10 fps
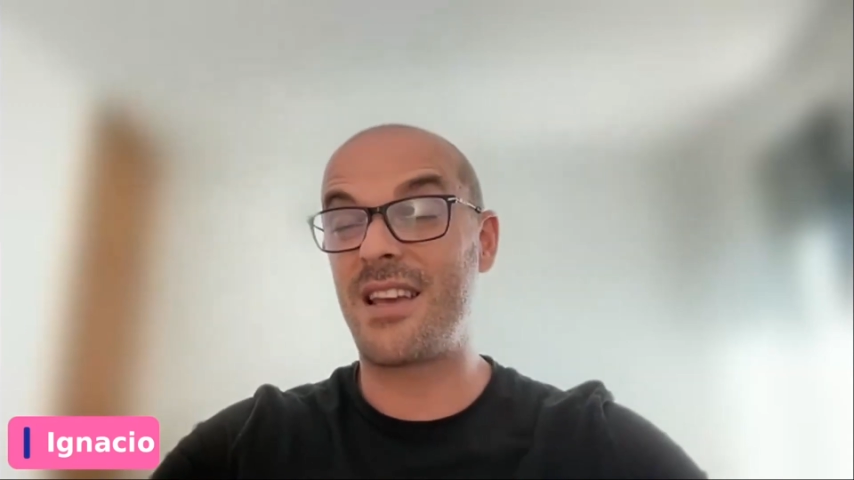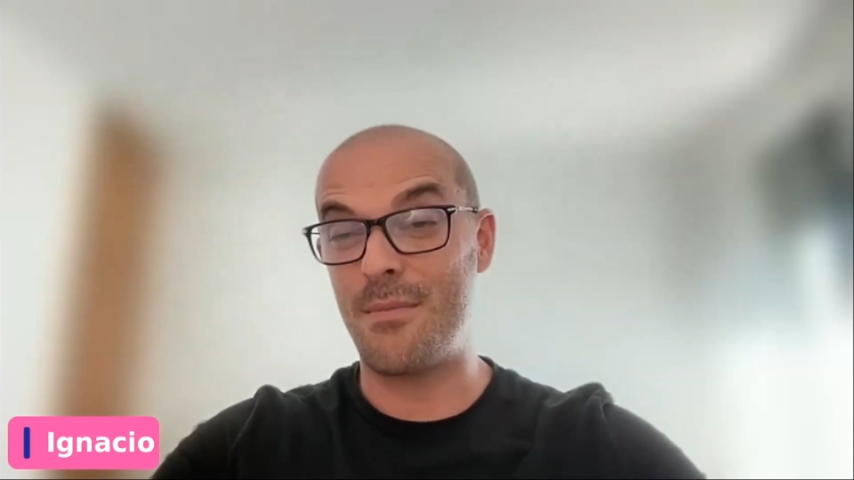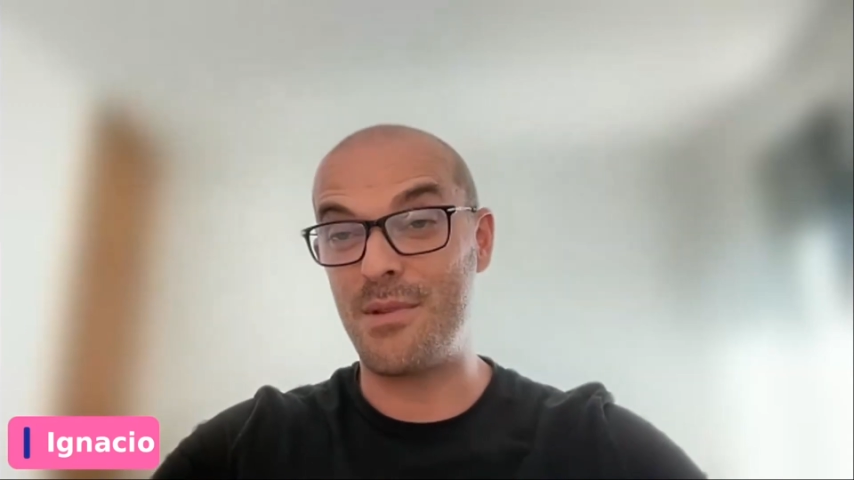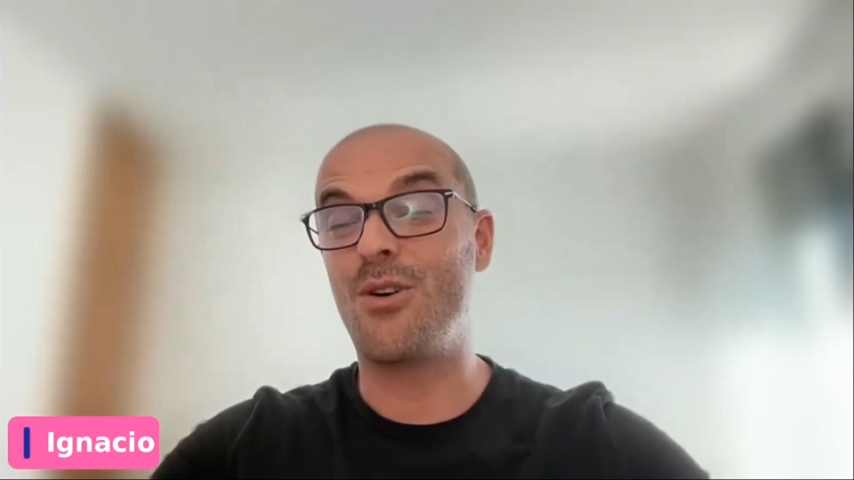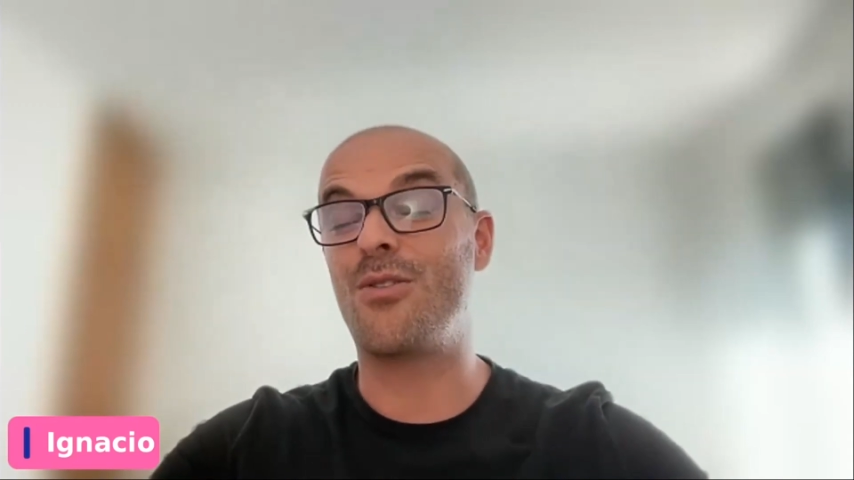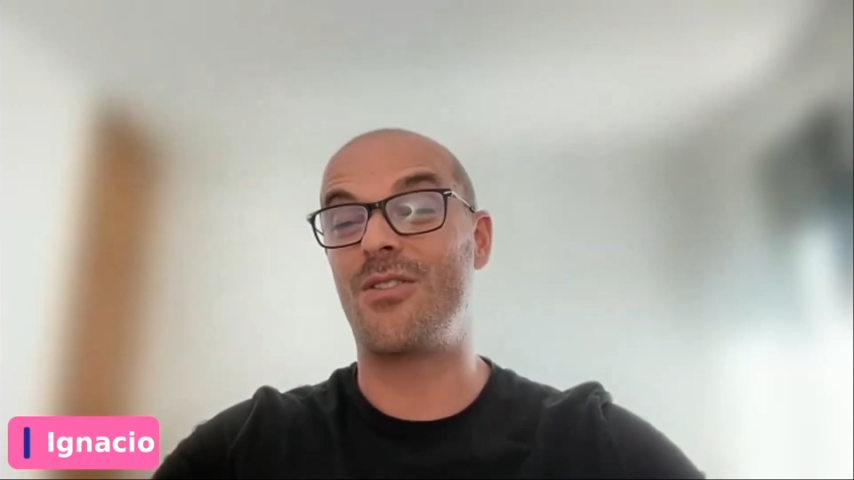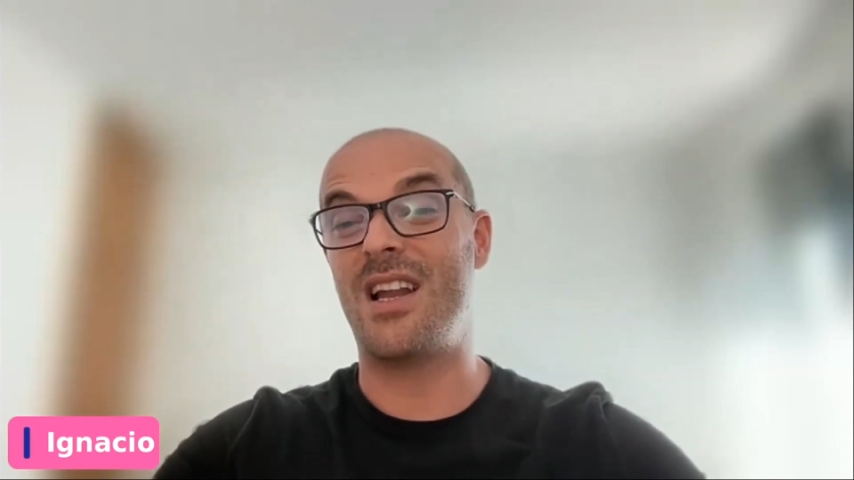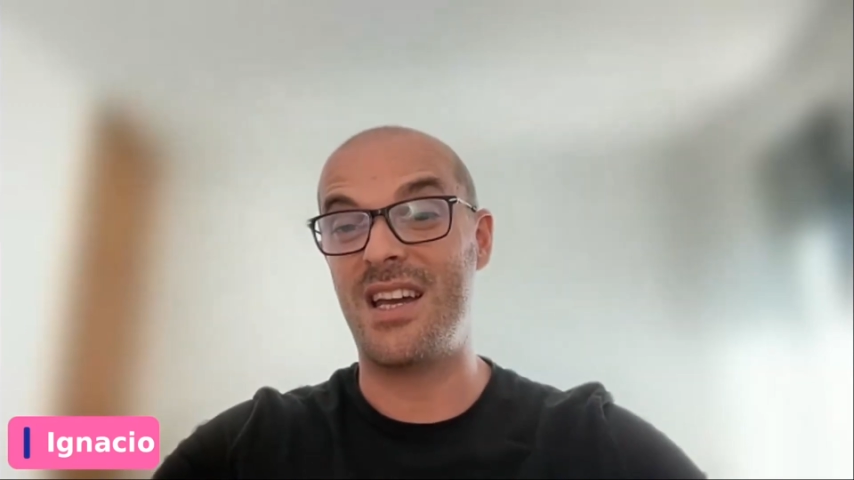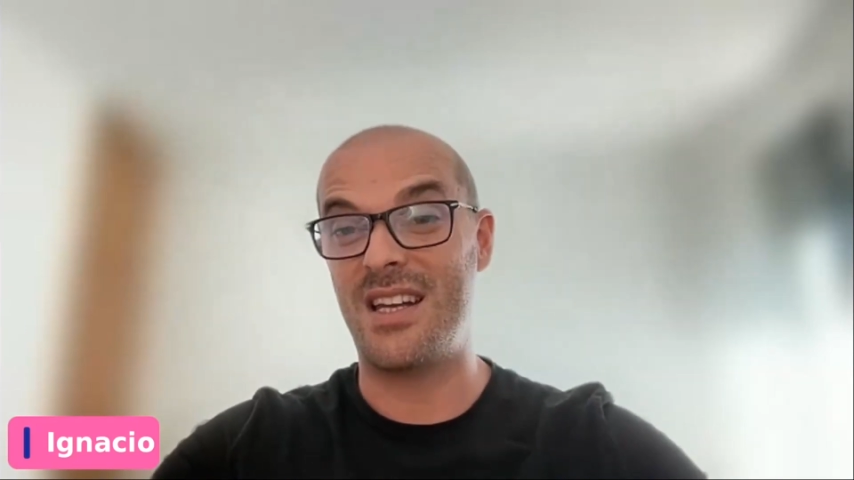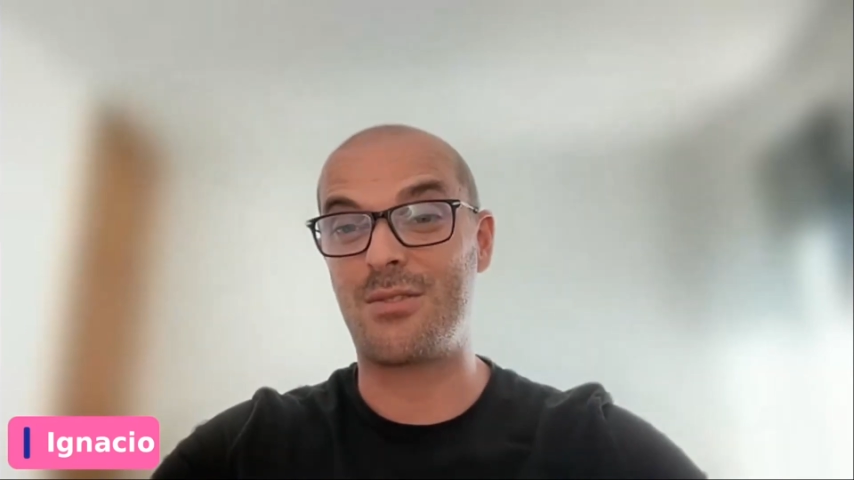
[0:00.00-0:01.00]
can be done
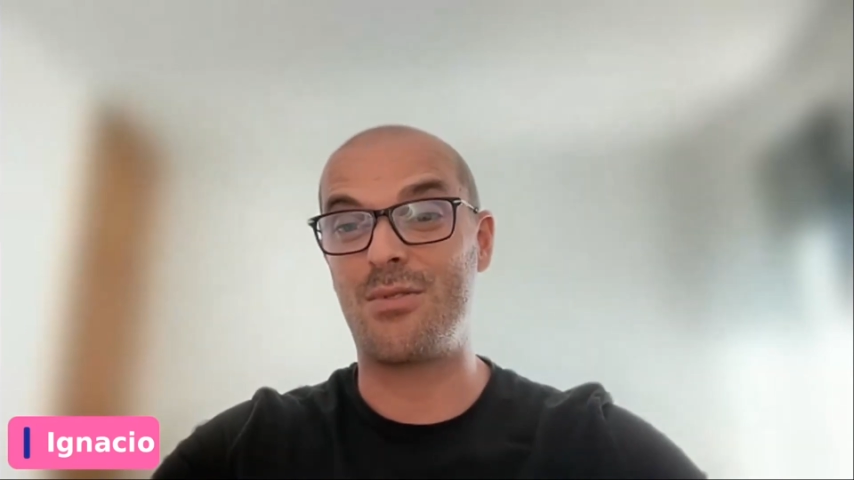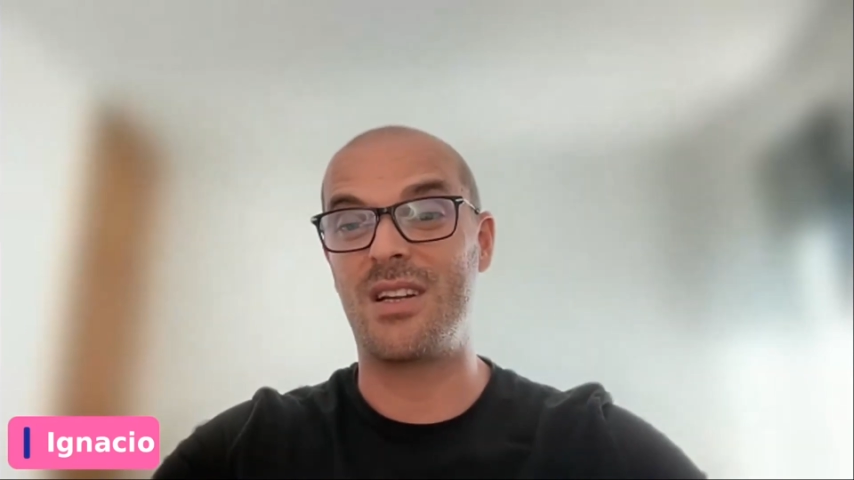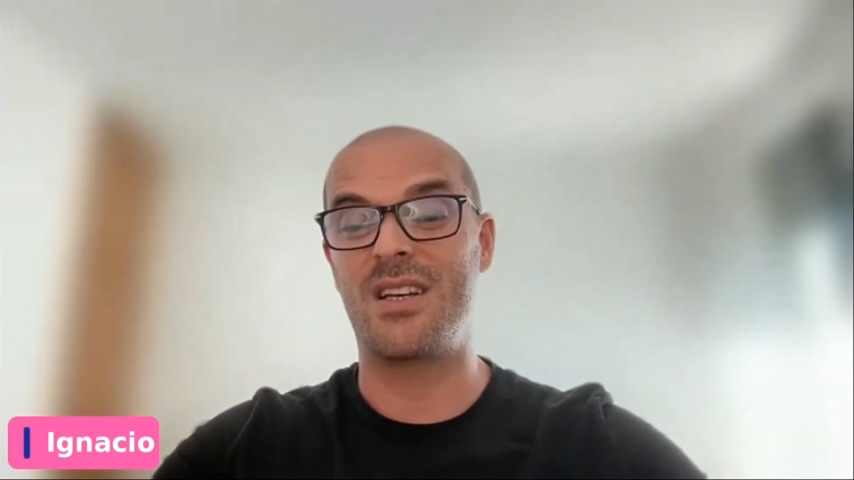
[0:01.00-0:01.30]
online, actually.